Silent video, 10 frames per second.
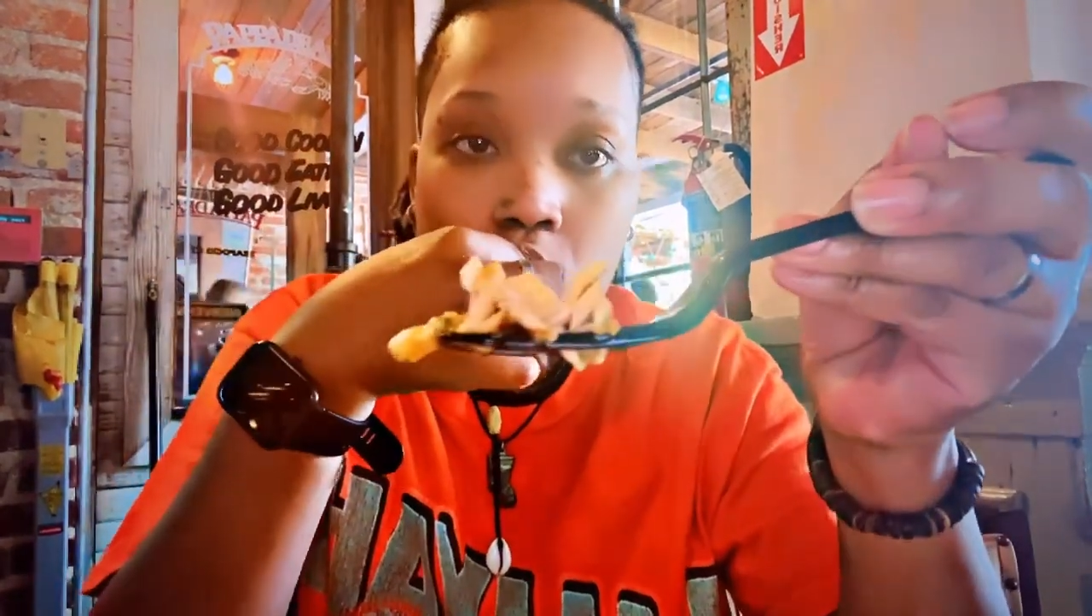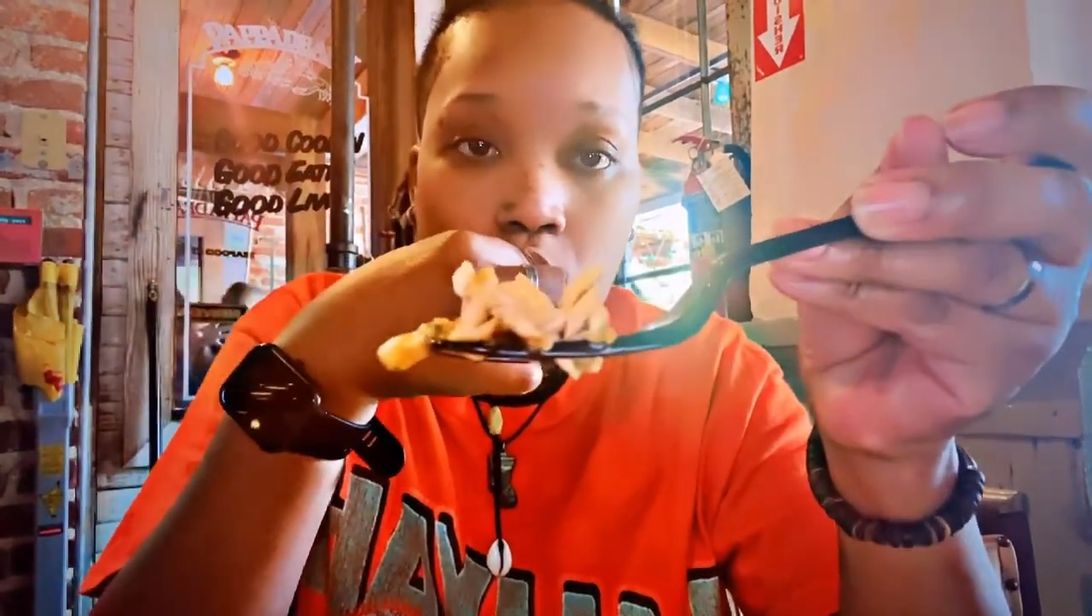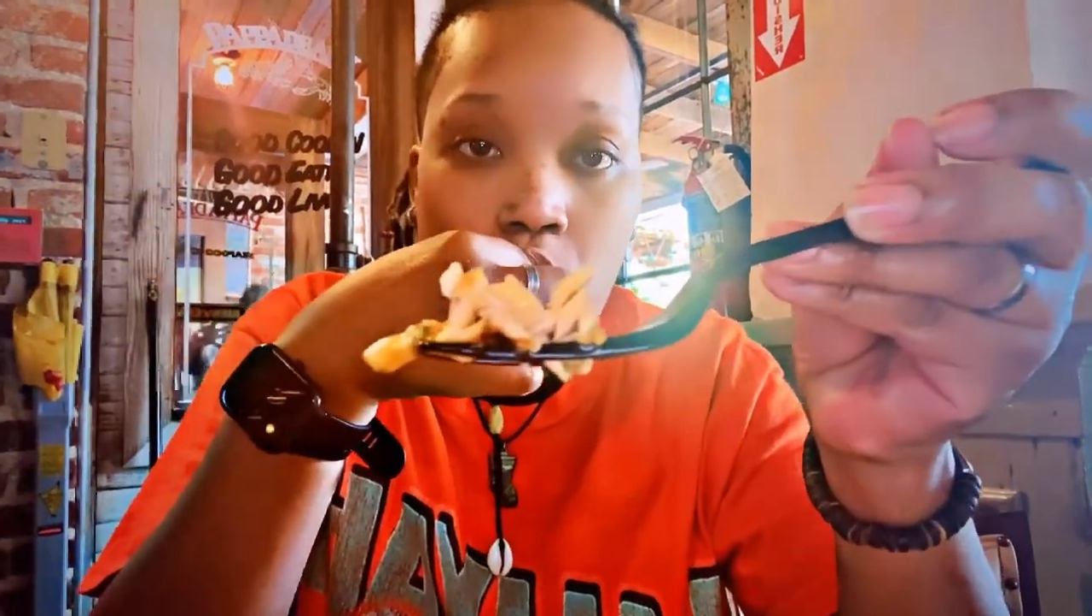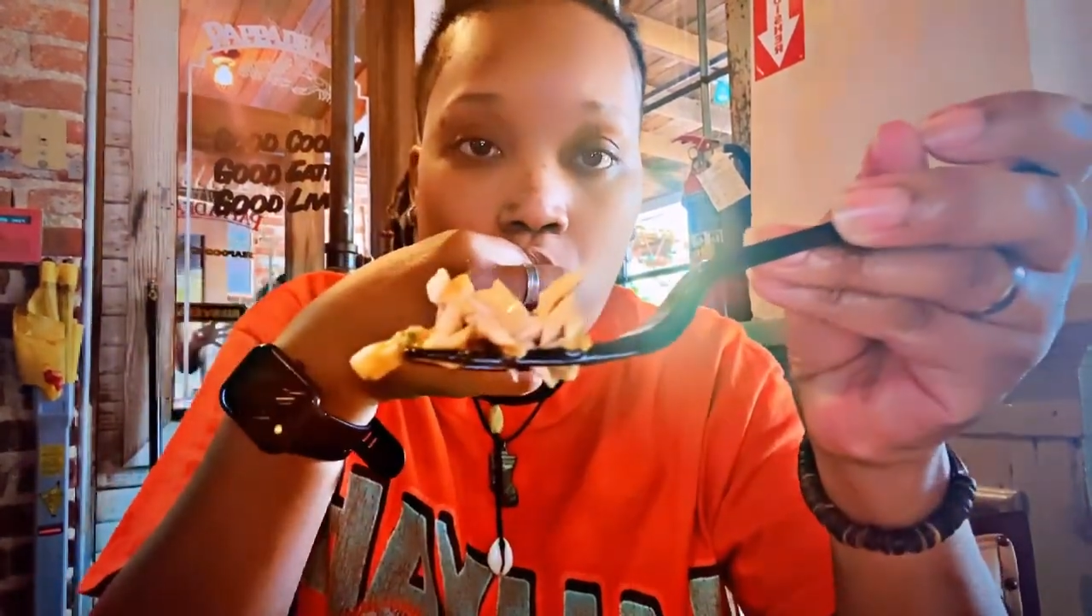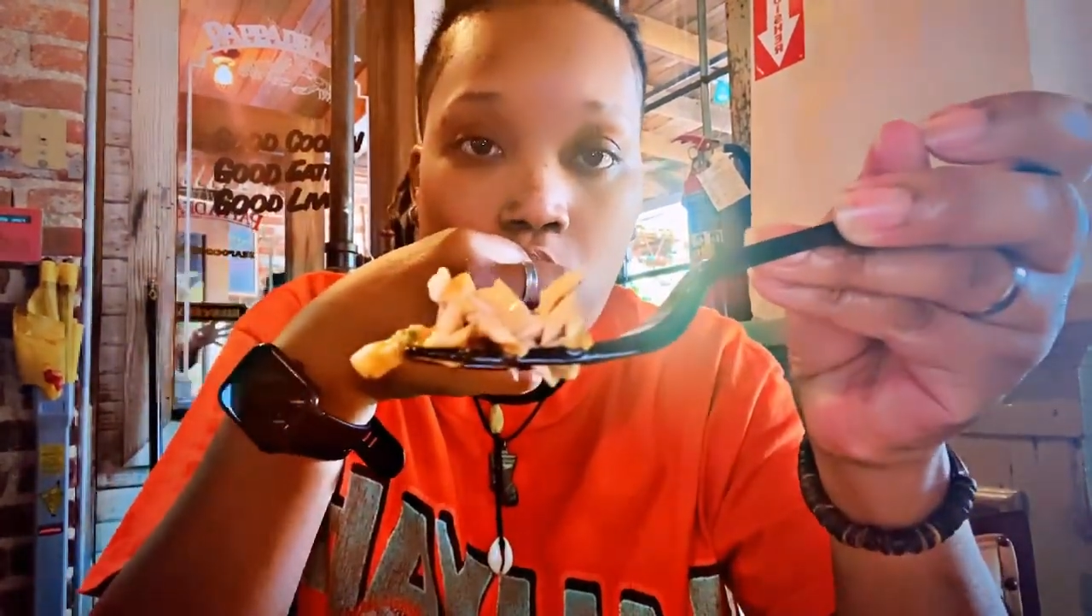
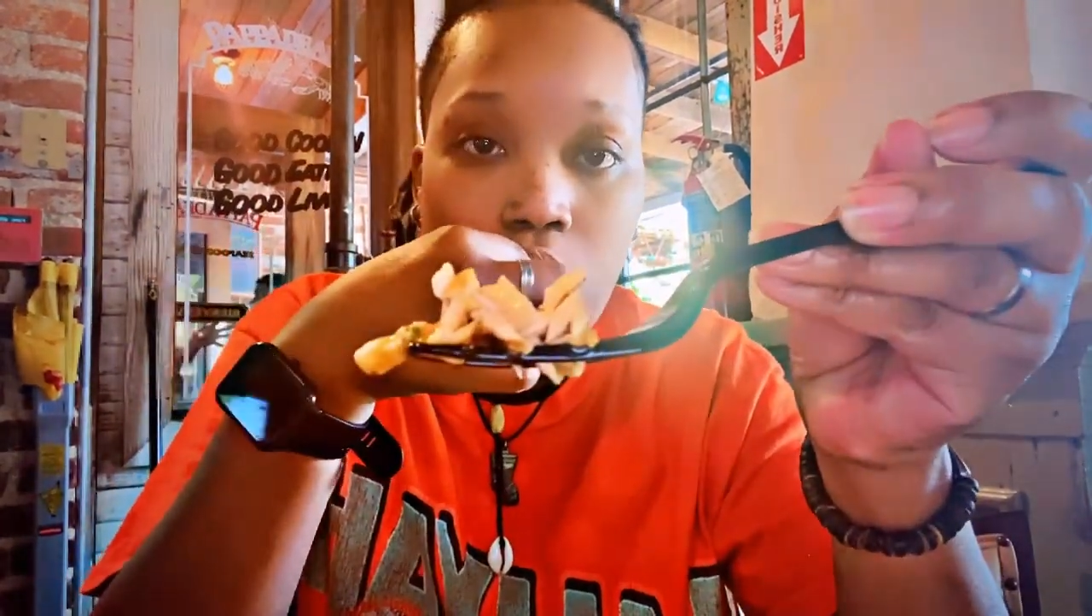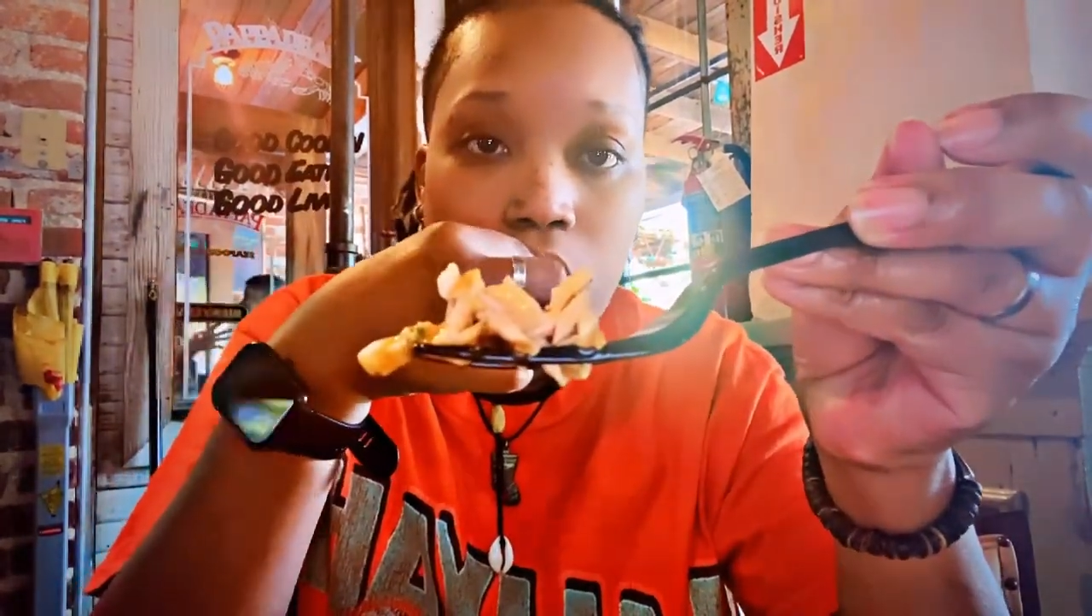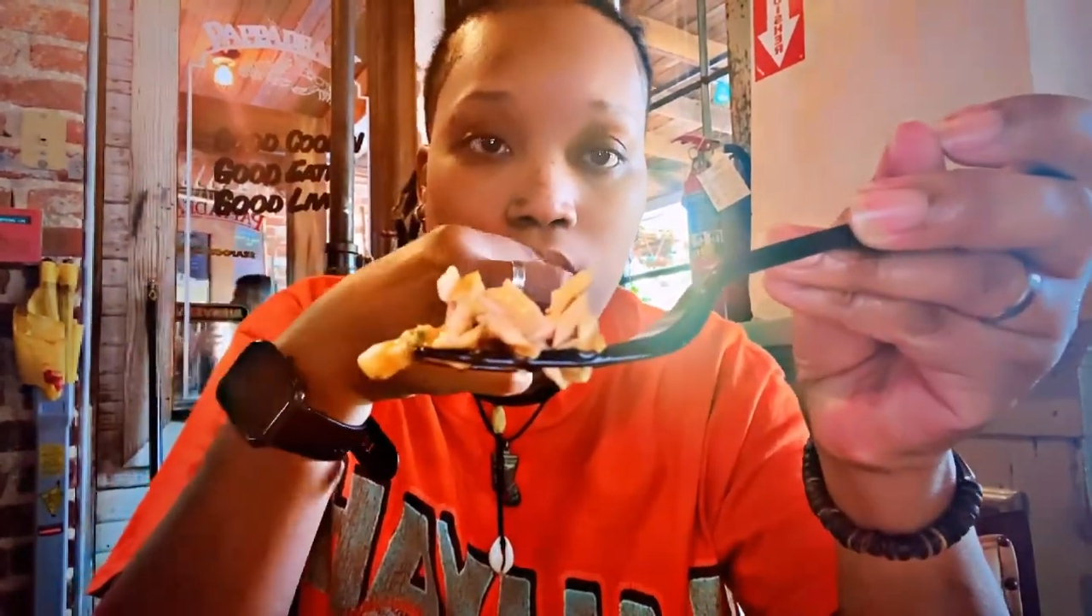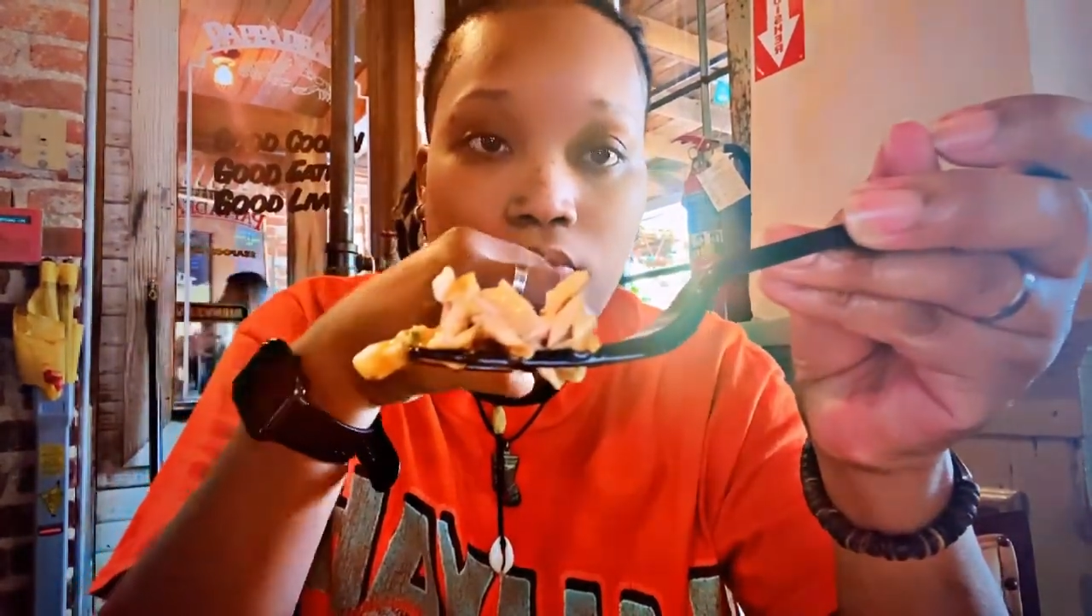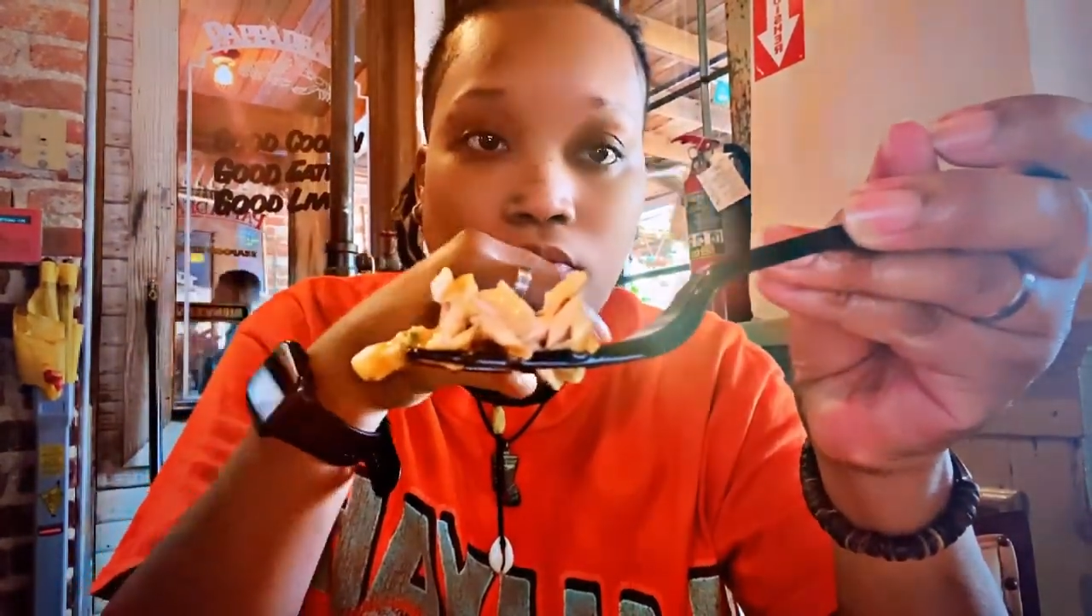There goes some
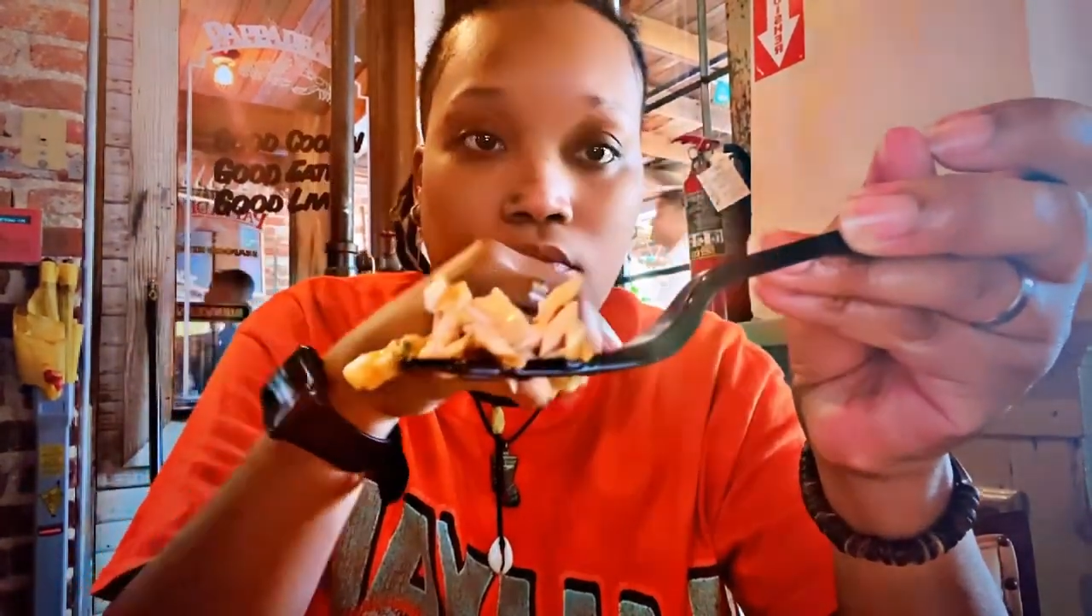salmon.